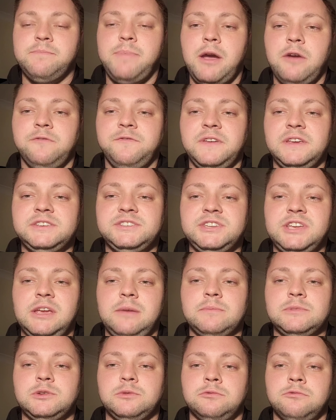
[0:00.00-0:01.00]
both these
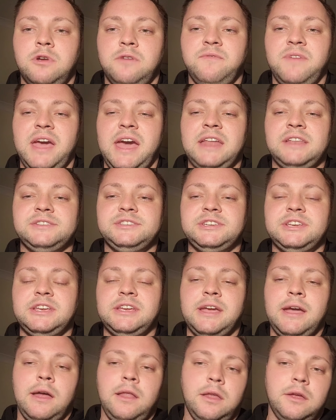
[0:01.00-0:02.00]
teams were in the
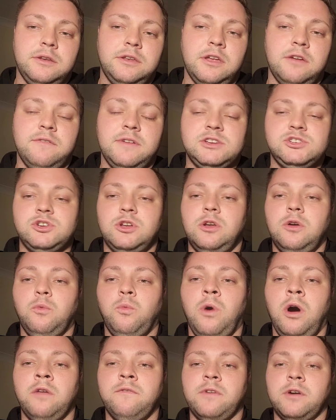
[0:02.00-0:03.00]
NCL Division
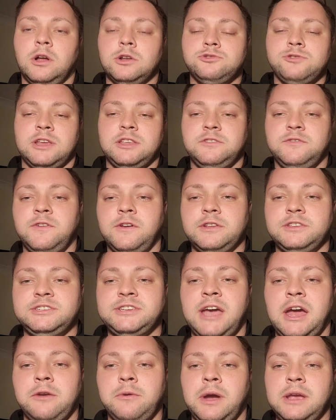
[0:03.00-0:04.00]
1. They got transferred
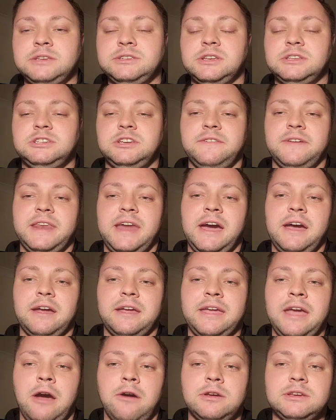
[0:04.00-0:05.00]
sideways to
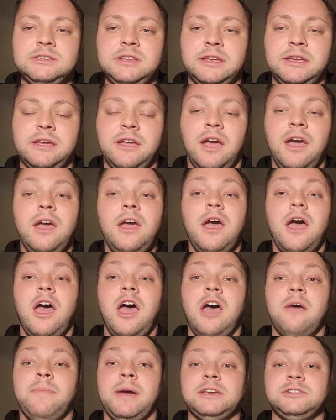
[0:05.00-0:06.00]
United Counties League
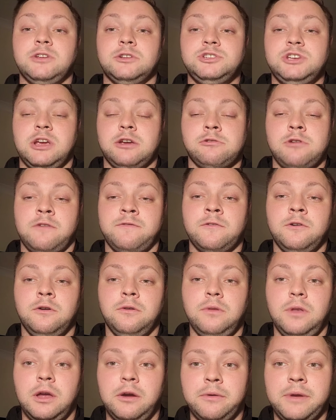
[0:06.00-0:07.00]
based on
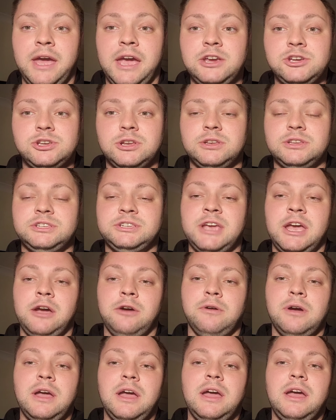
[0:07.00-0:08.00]
geographical location.
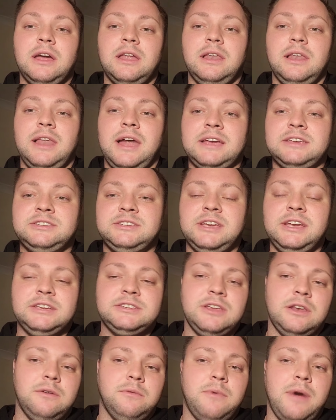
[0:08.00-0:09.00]
So last
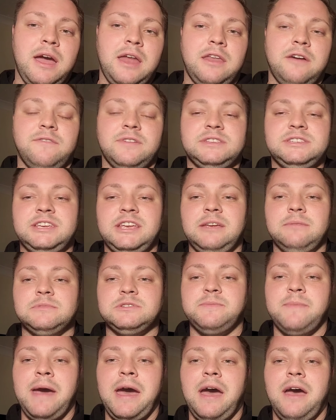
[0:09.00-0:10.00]
season, when the
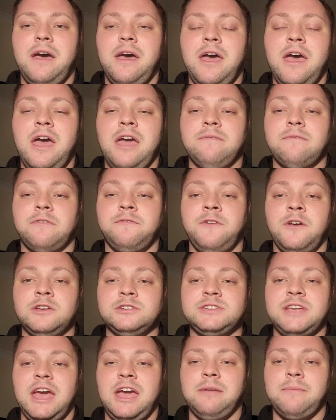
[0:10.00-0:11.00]
teams met in the
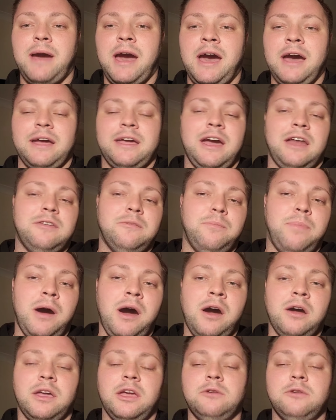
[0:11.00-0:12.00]
first game at Cannon
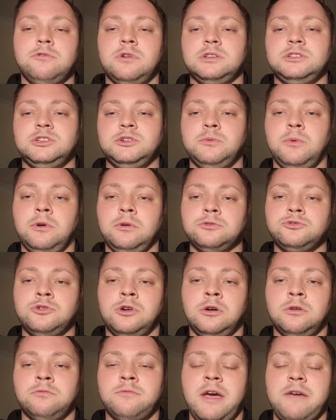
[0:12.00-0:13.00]
Park, it was a 2-2
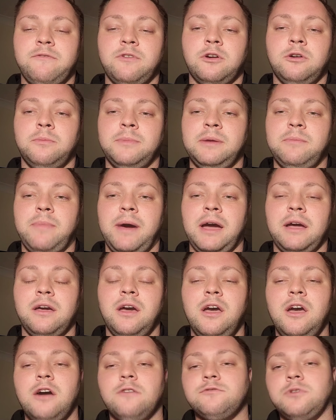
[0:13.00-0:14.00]
draw. Retford coming back
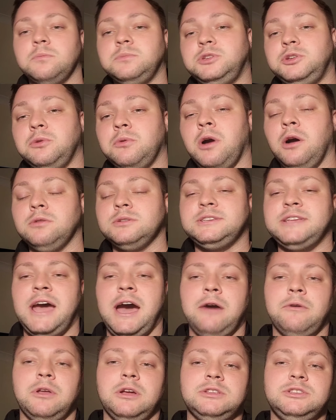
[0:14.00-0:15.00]
from 2 goals
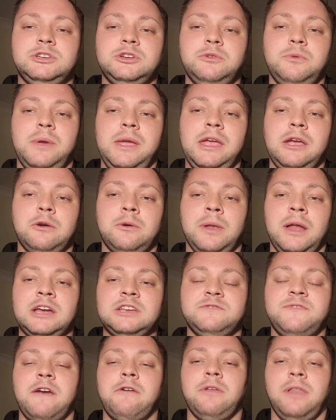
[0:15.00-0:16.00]
down to equalise
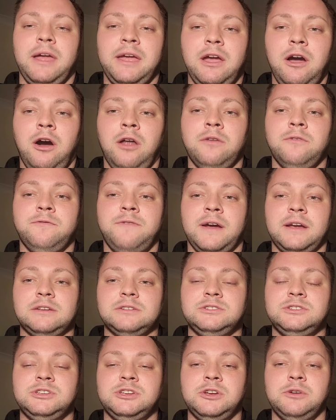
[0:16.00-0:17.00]
very late on,
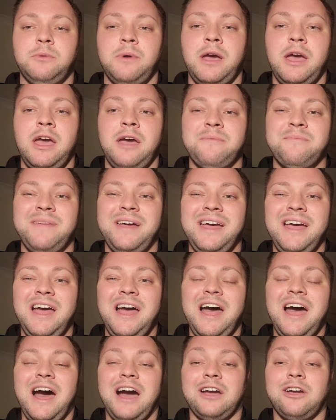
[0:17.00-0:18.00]
thanks to
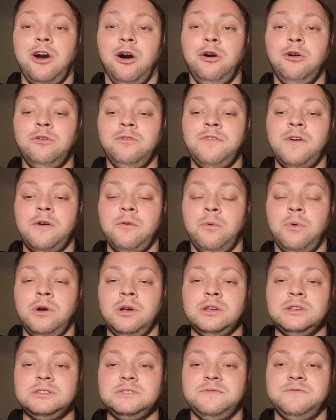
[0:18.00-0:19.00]
a goal that
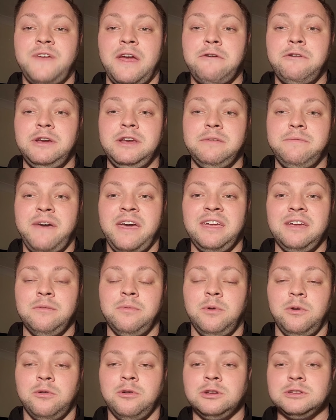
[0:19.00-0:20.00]
was very
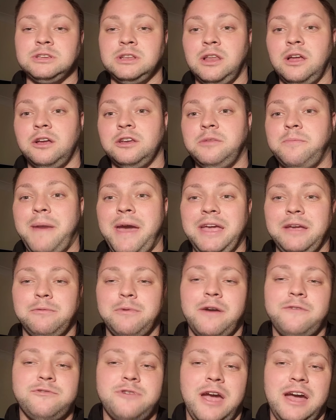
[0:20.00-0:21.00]
debatable, caused a lot of debate
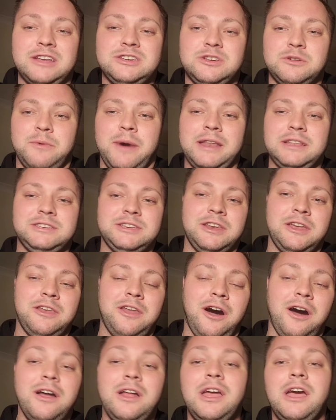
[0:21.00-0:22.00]
whether it actually went in or
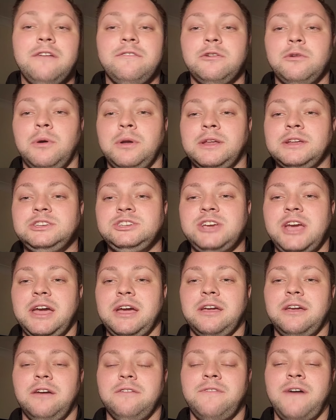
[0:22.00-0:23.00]
not. If you want to
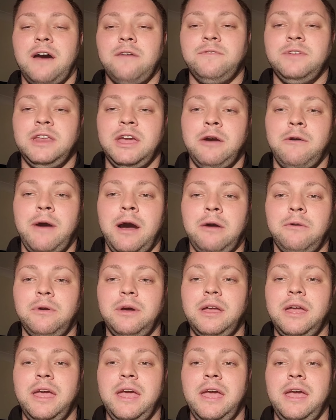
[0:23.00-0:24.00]
check that video out,
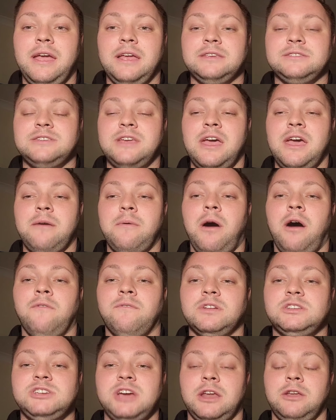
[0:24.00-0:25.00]
it is on
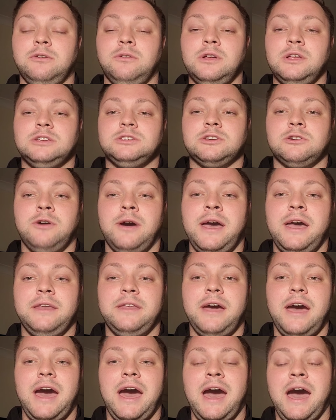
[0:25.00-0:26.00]
the channel, so go
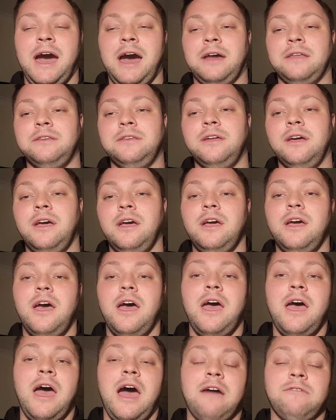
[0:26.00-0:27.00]
ahead and
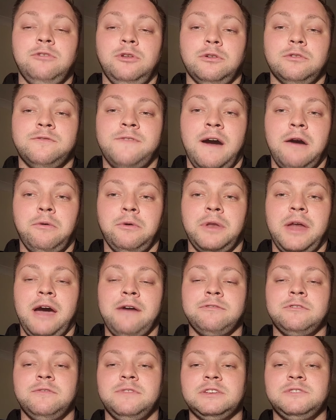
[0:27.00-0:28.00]
have a look for that one
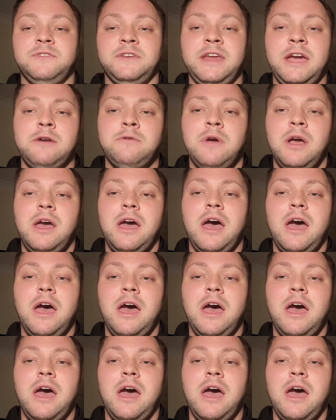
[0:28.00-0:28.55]
after this video.